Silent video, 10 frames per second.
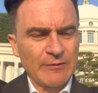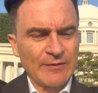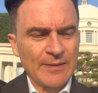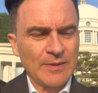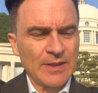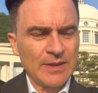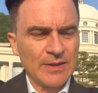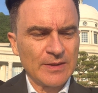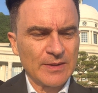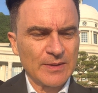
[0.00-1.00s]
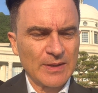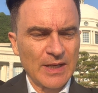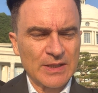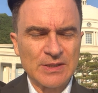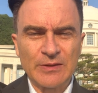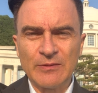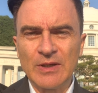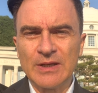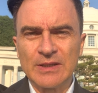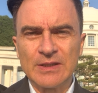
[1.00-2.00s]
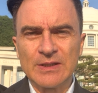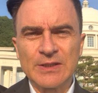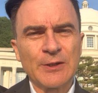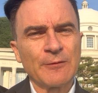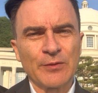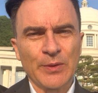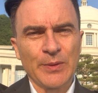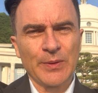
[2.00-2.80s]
family actually really tearful.